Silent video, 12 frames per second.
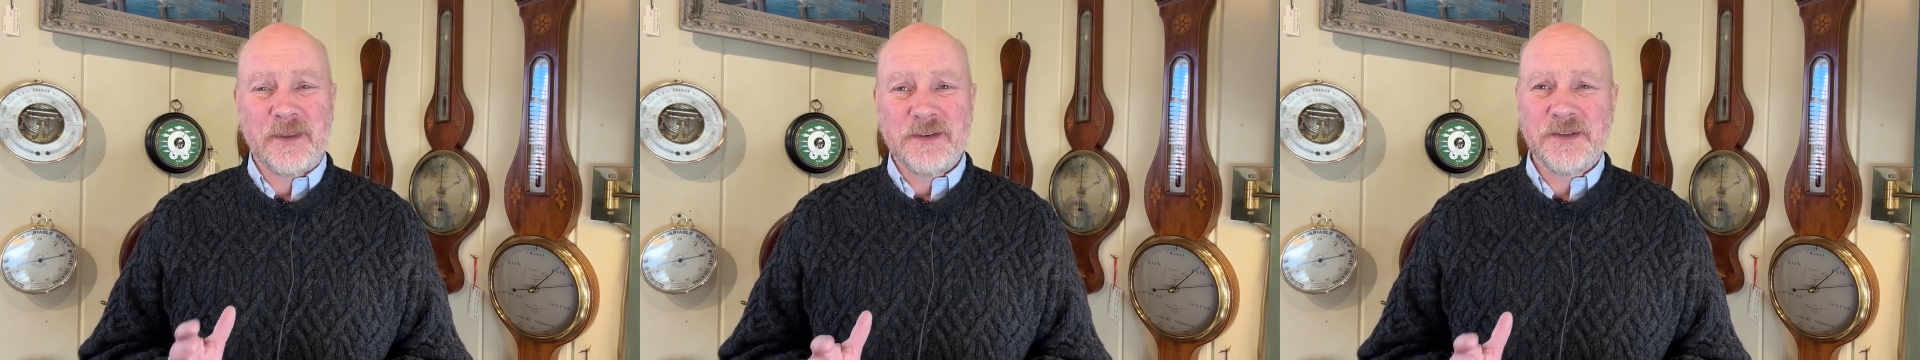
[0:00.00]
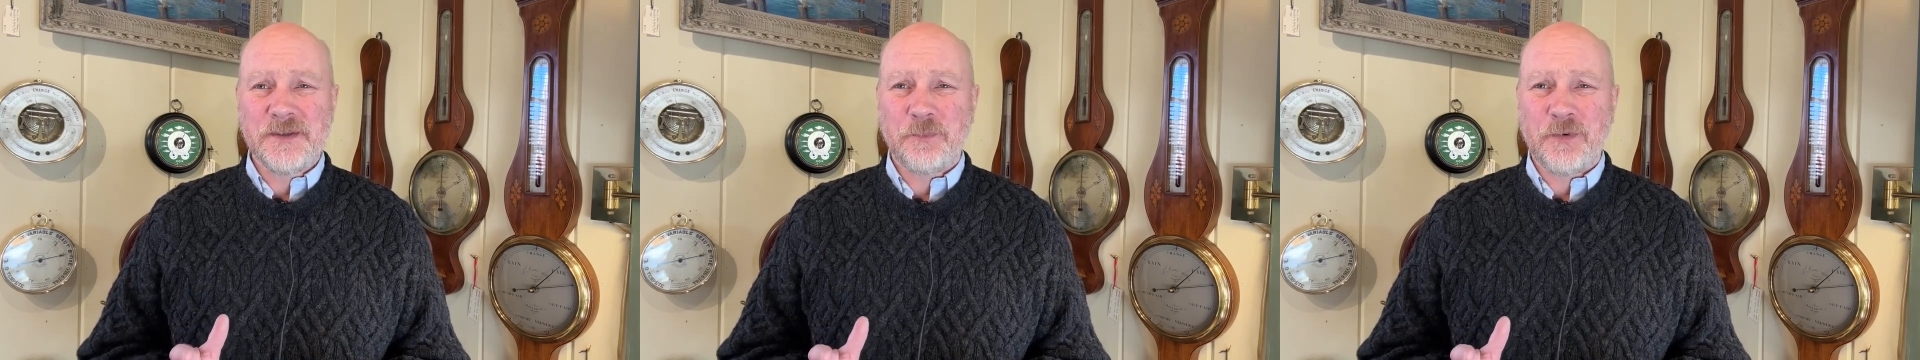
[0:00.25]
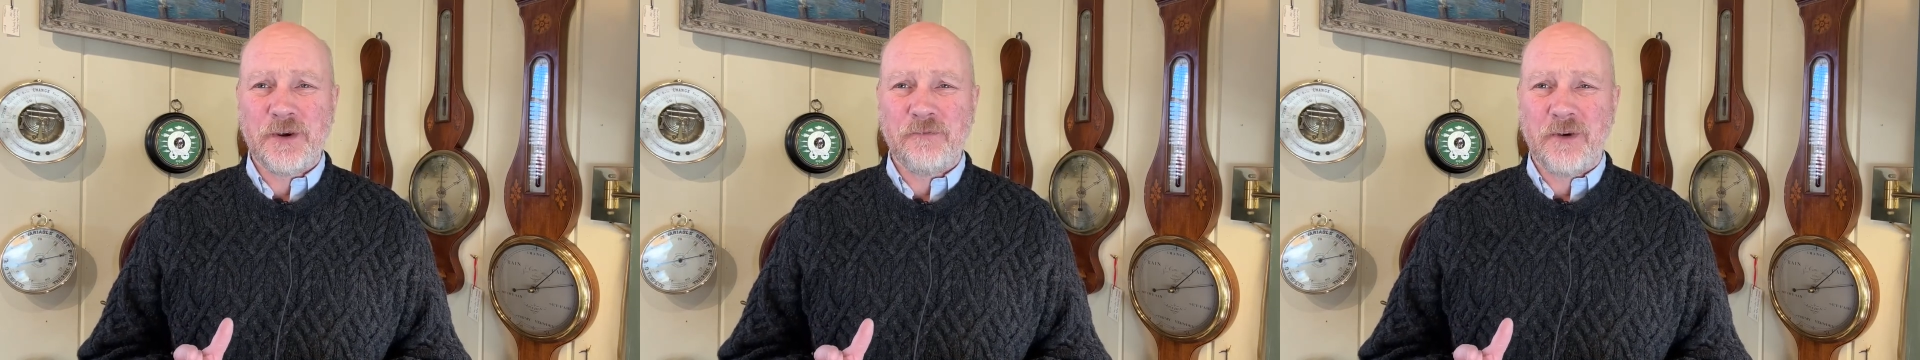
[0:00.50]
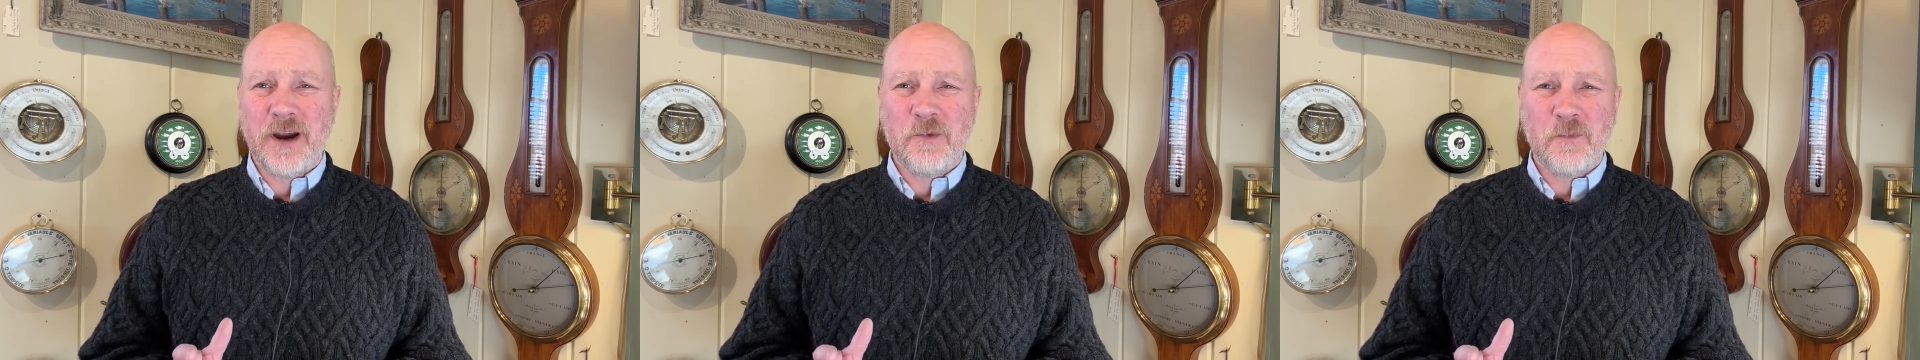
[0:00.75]
This is a pretty
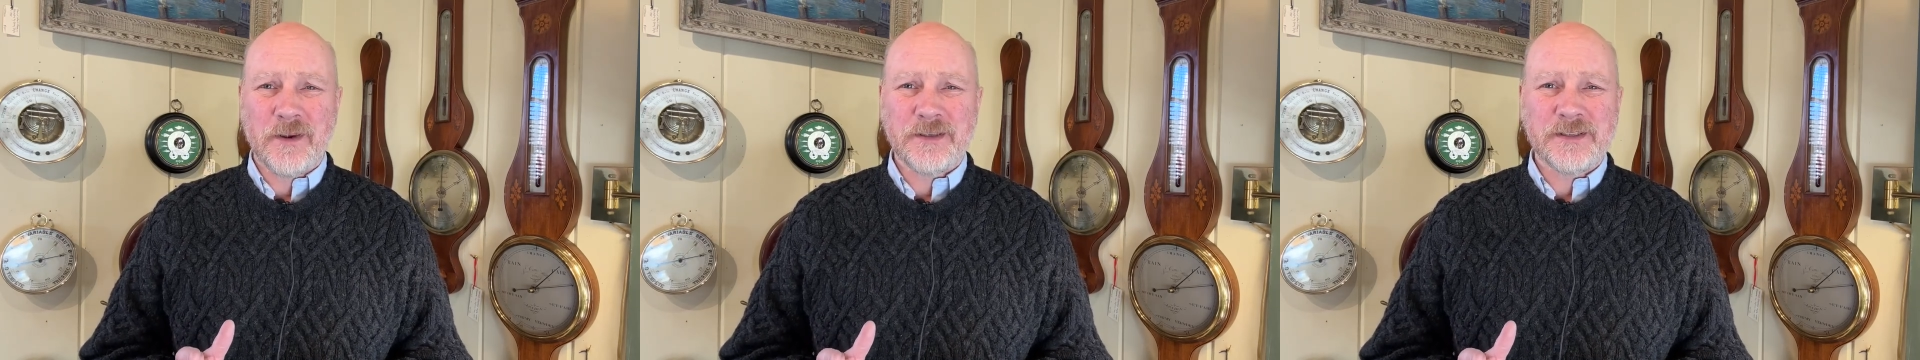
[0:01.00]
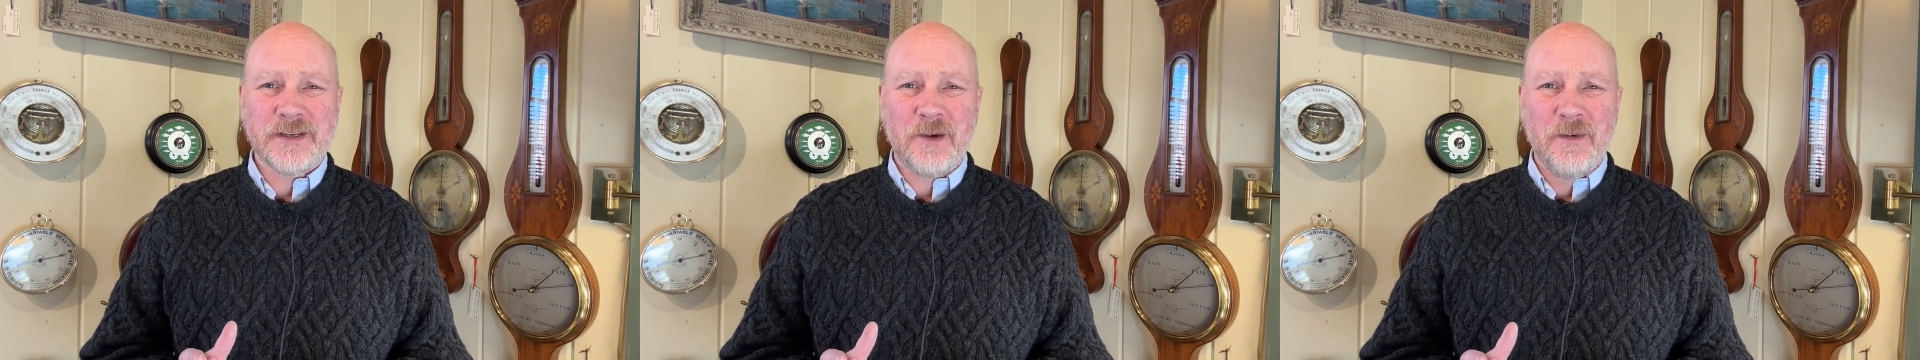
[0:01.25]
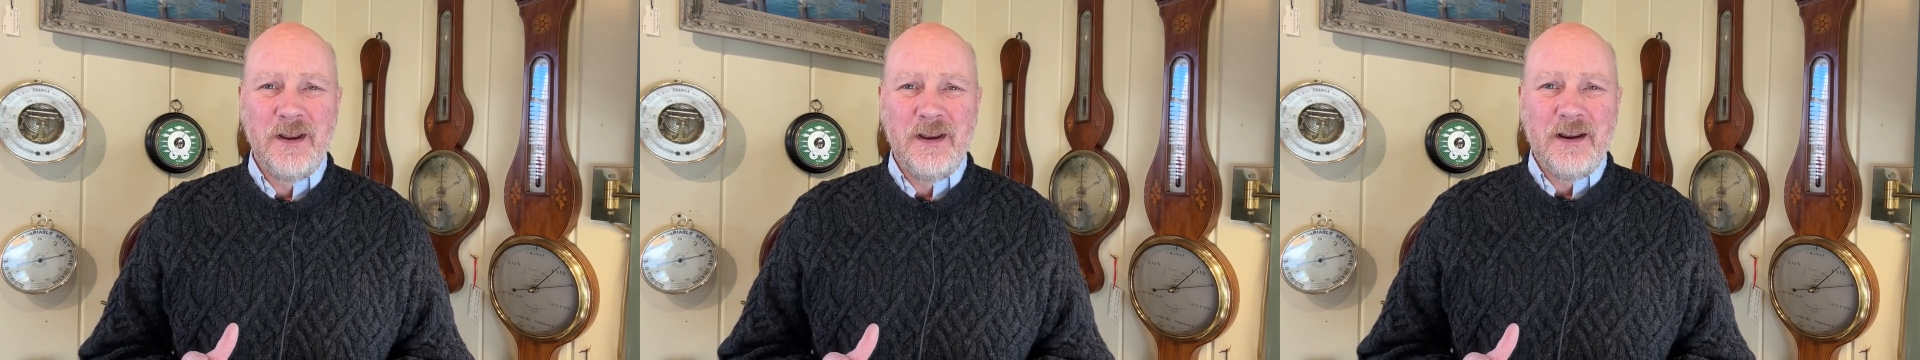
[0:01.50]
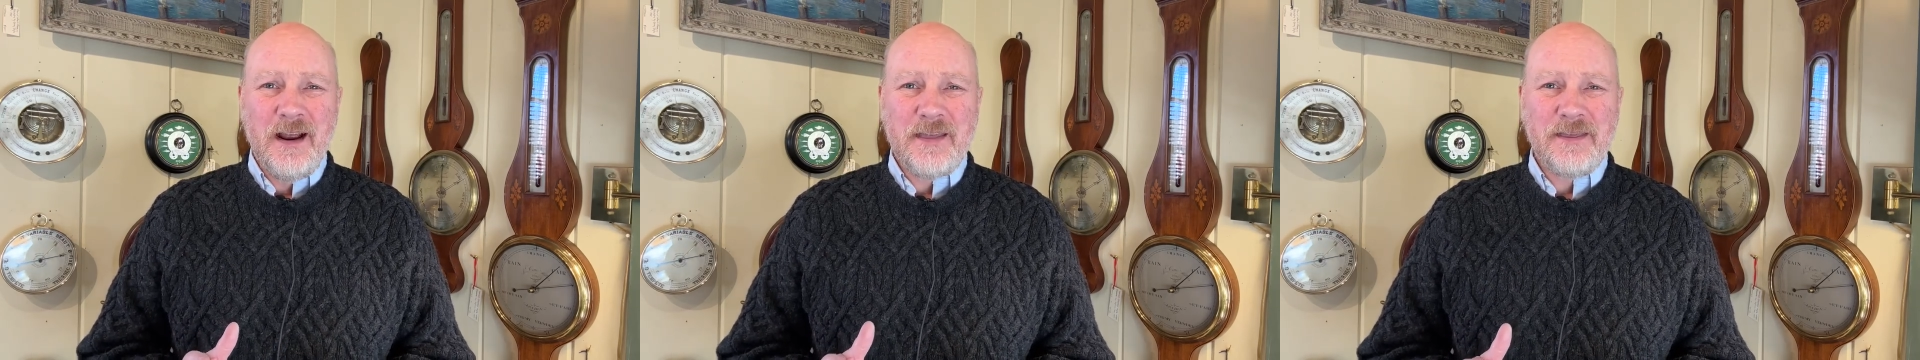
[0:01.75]
rare one, so
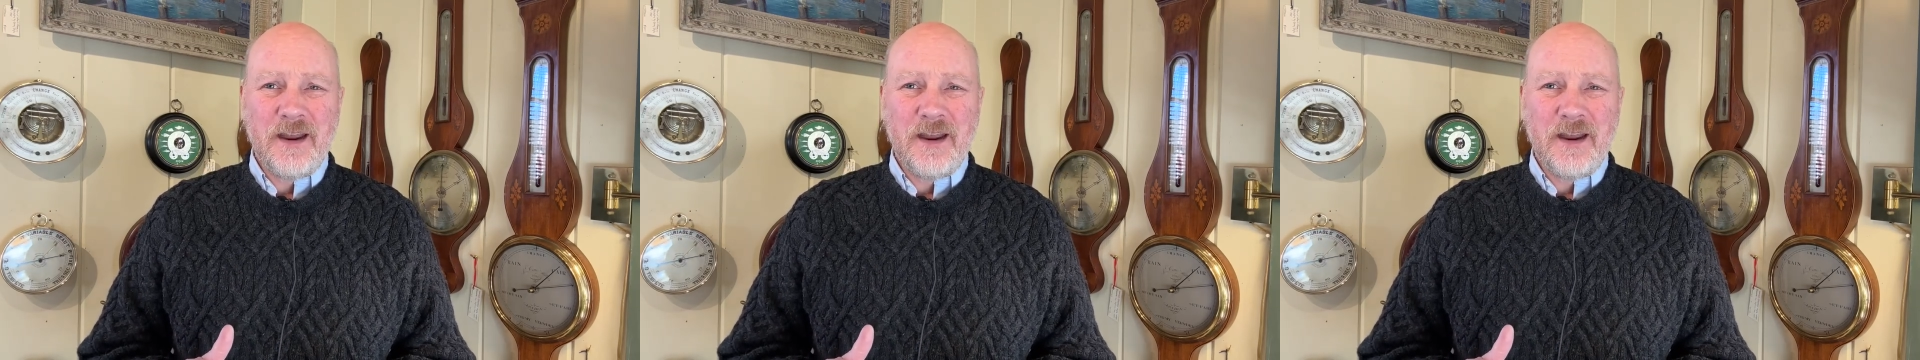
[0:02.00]
I